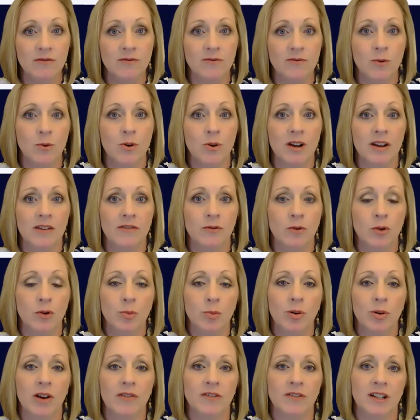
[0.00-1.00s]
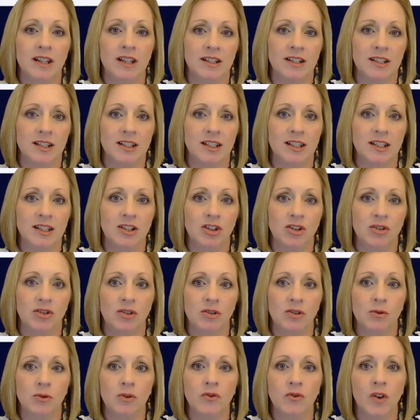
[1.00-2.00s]
for a for-profit entity
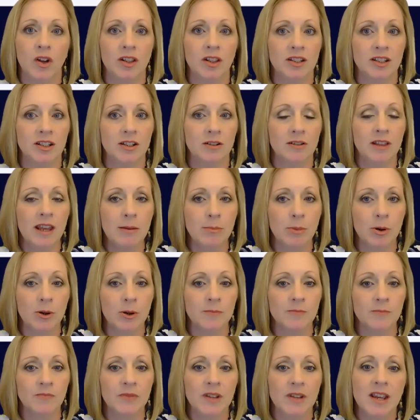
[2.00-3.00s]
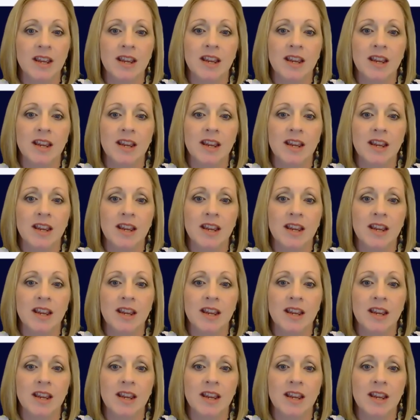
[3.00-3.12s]
to use volunteer labor.